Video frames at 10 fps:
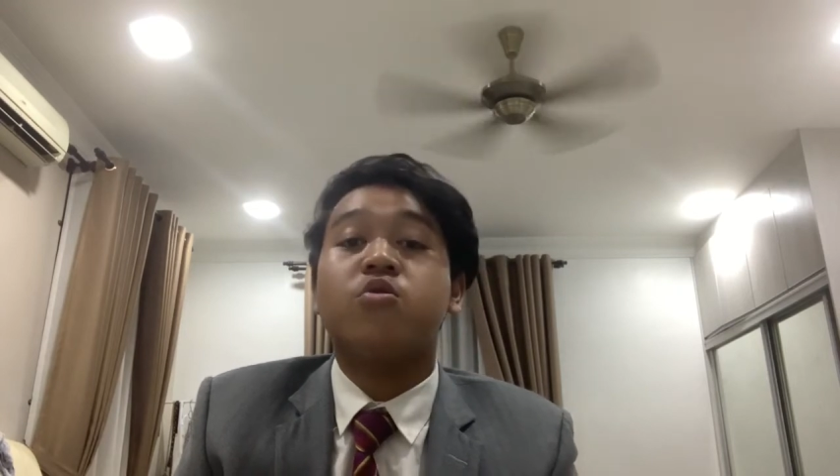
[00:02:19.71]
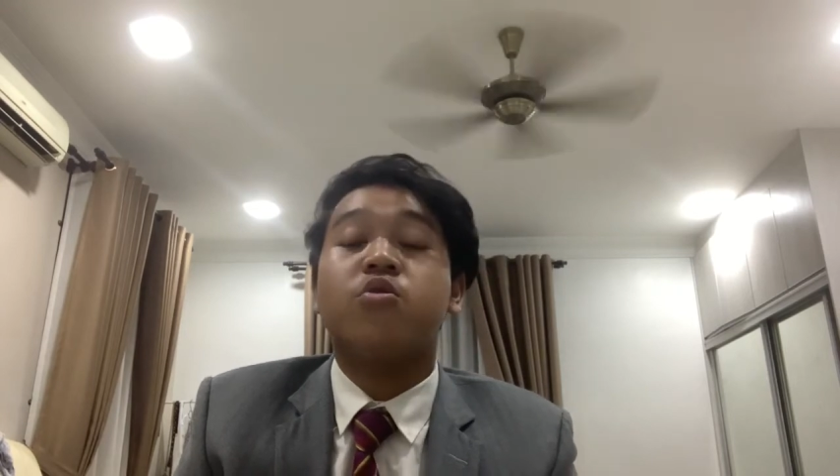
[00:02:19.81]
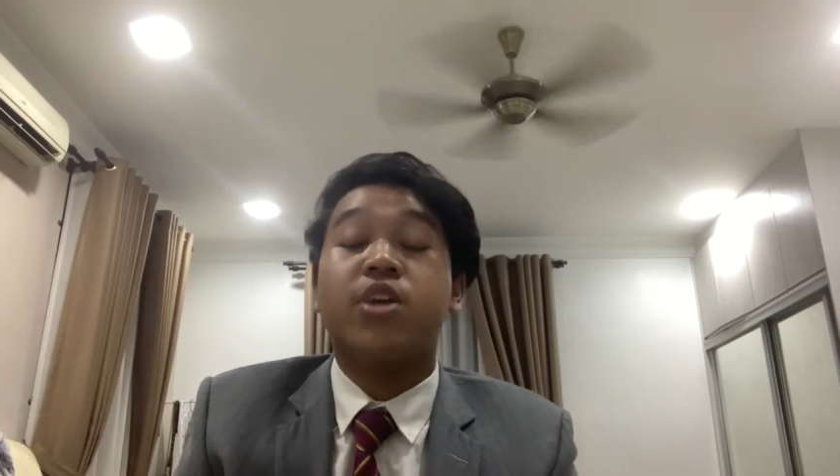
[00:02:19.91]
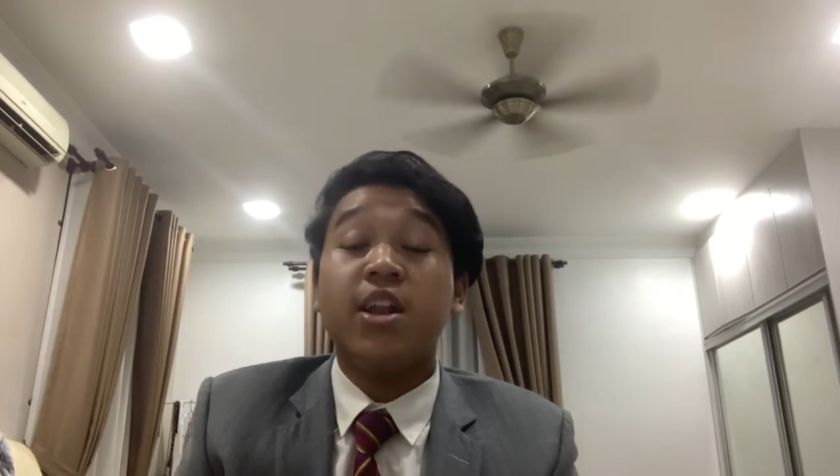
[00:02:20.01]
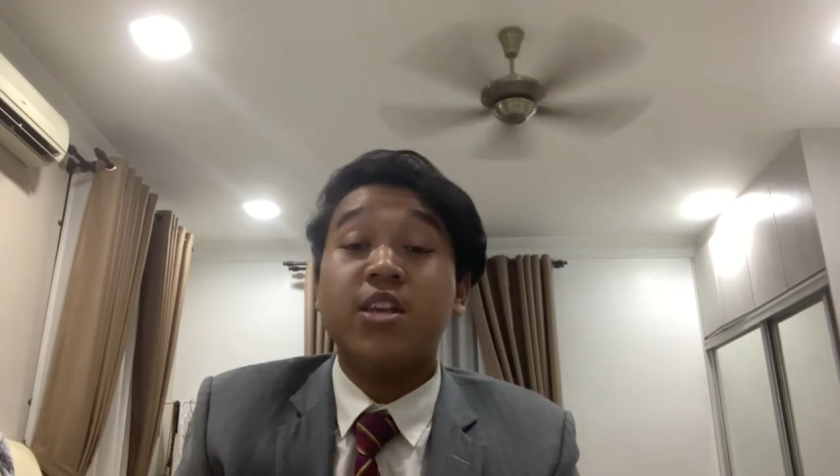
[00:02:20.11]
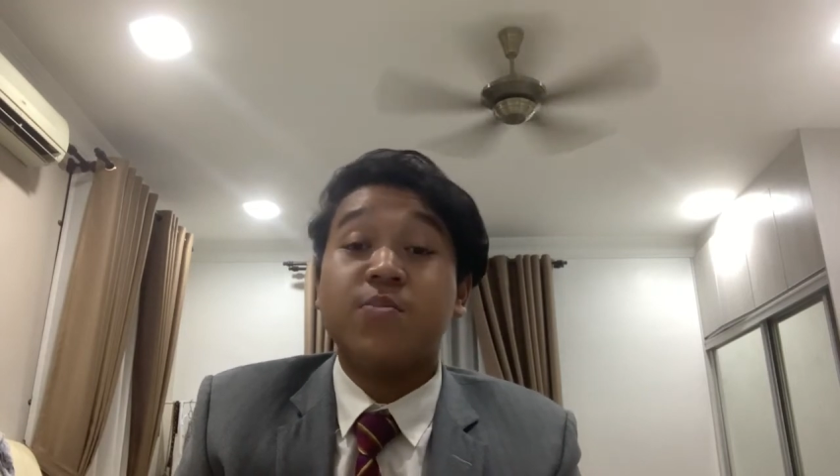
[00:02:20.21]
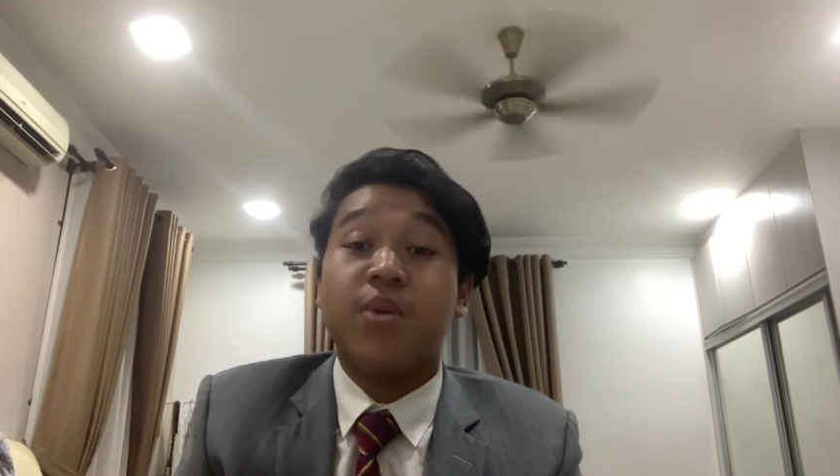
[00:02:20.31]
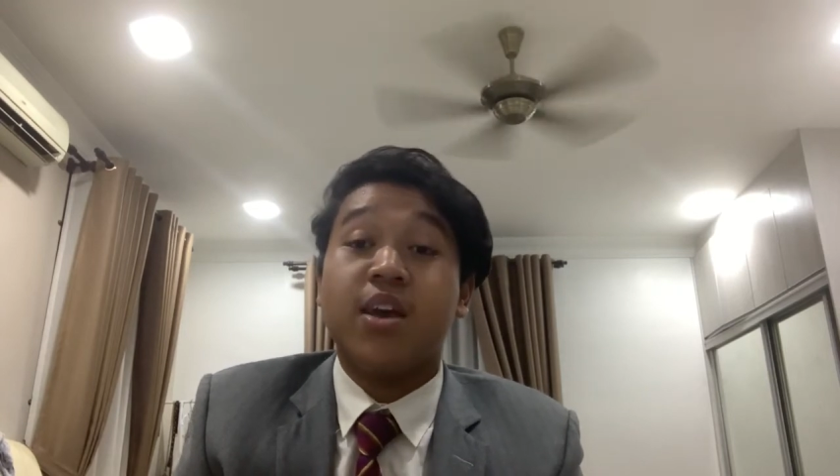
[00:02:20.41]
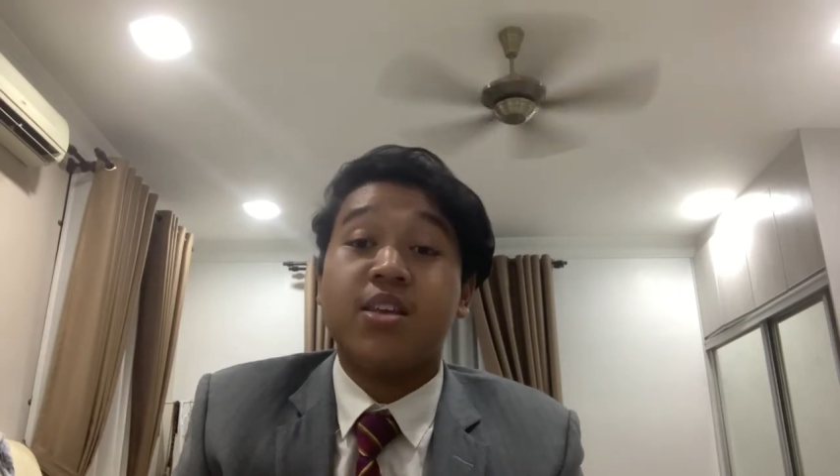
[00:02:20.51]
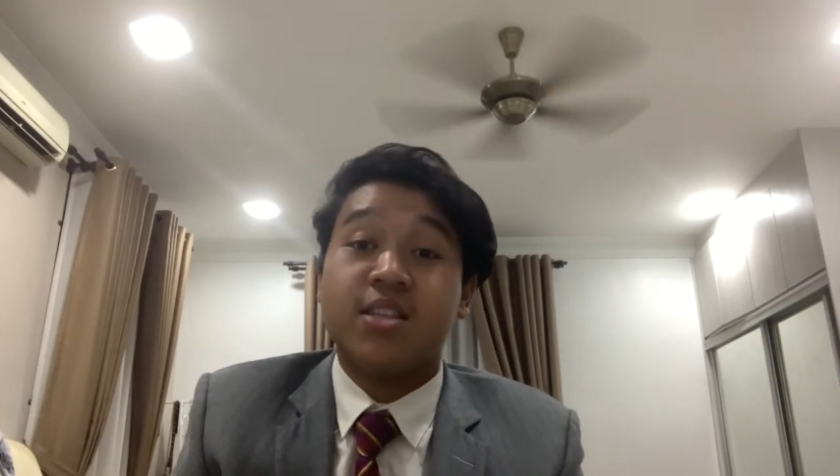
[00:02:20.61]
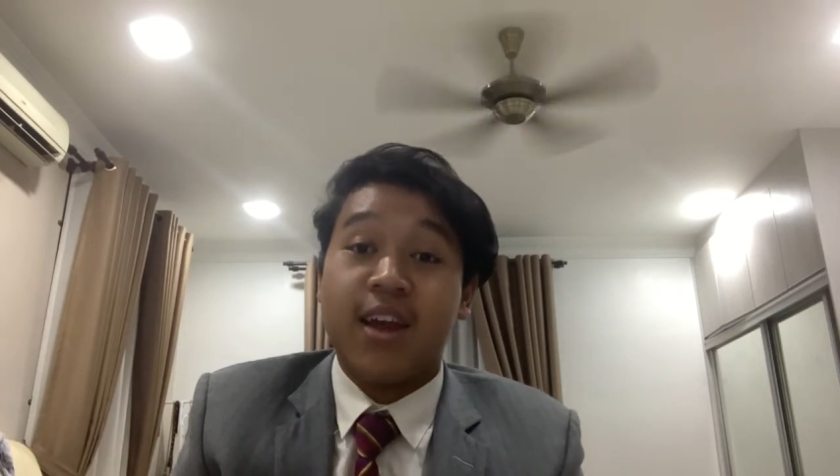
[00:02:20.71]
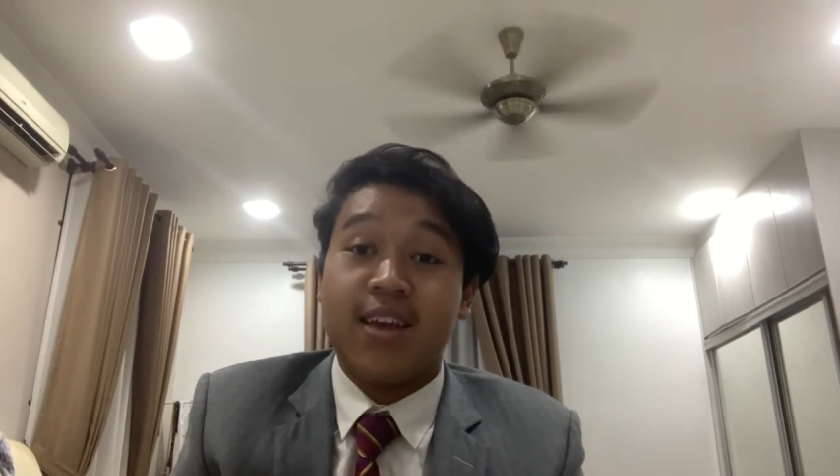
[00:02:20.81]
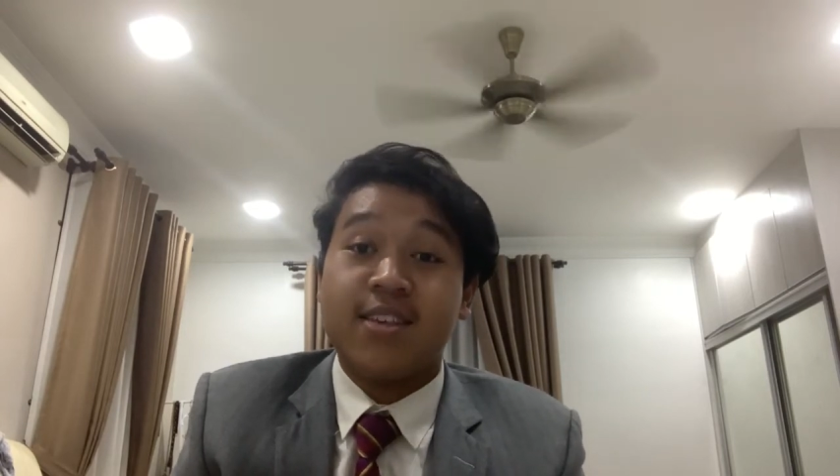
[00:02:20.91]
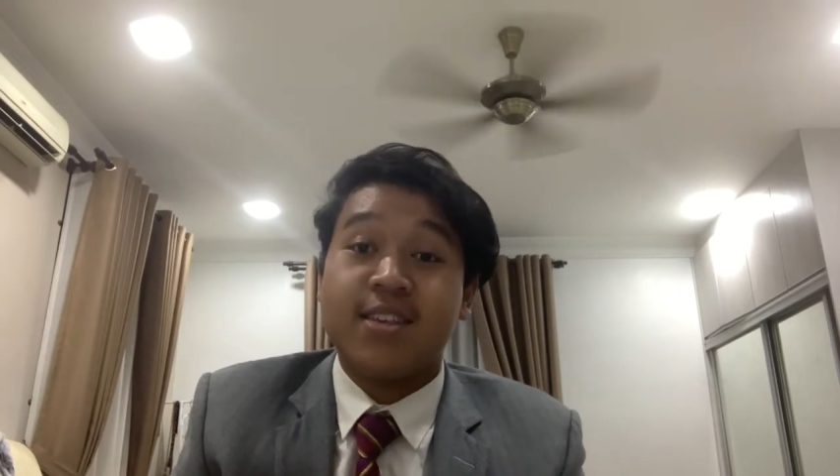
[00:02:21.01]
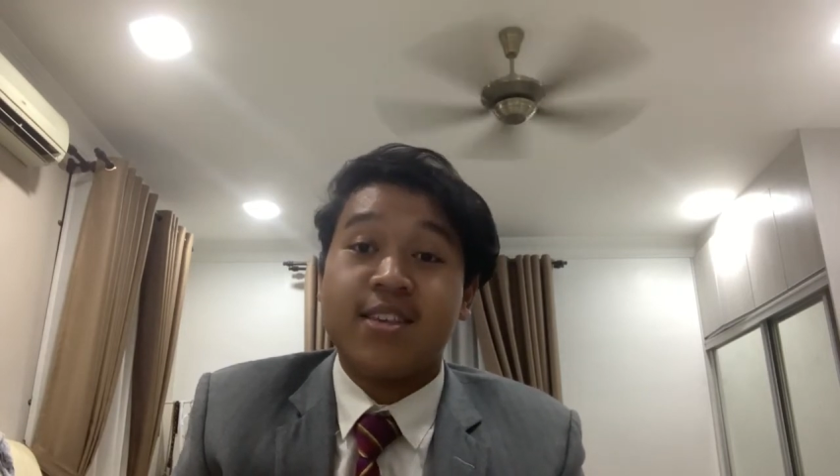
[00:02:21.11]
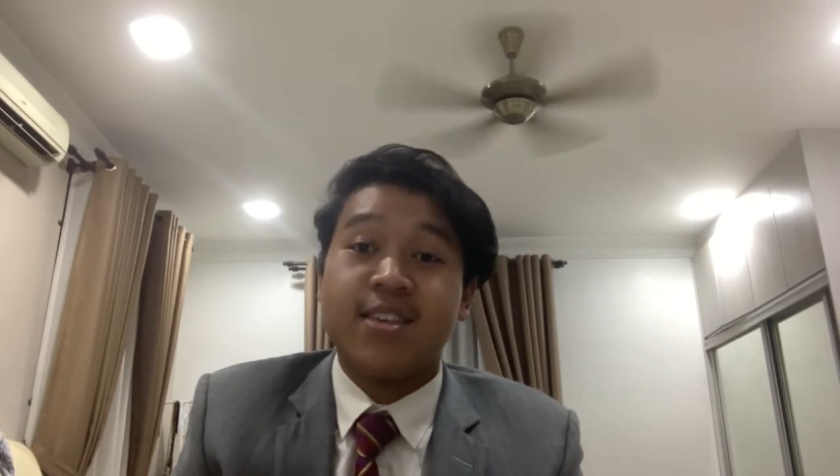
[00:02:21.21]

to release my stress.